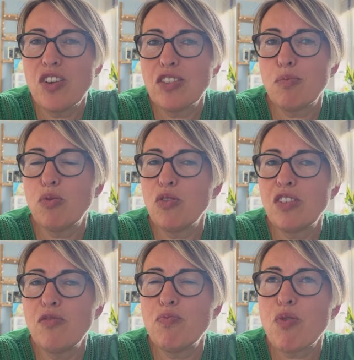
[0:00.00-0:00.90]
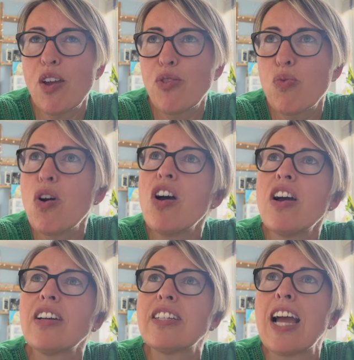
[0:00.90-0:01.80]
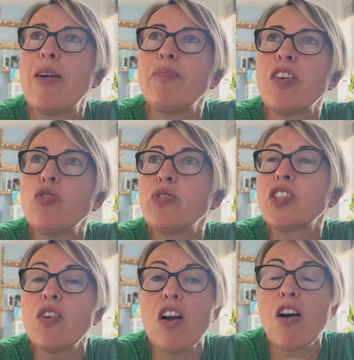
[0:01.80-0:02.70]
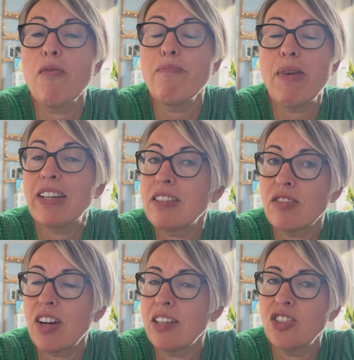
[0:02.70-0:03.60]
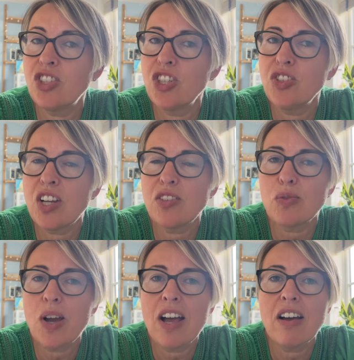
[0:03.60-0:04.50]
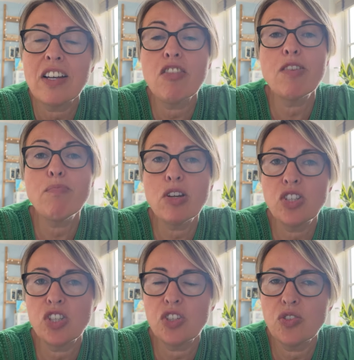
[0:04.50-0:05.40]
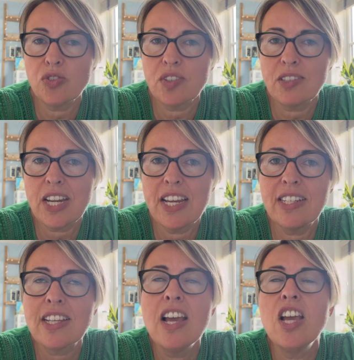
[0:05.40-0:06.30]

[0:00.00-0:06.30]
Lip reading: supportive breath work, and also our mental attitude as well, and our emotional state,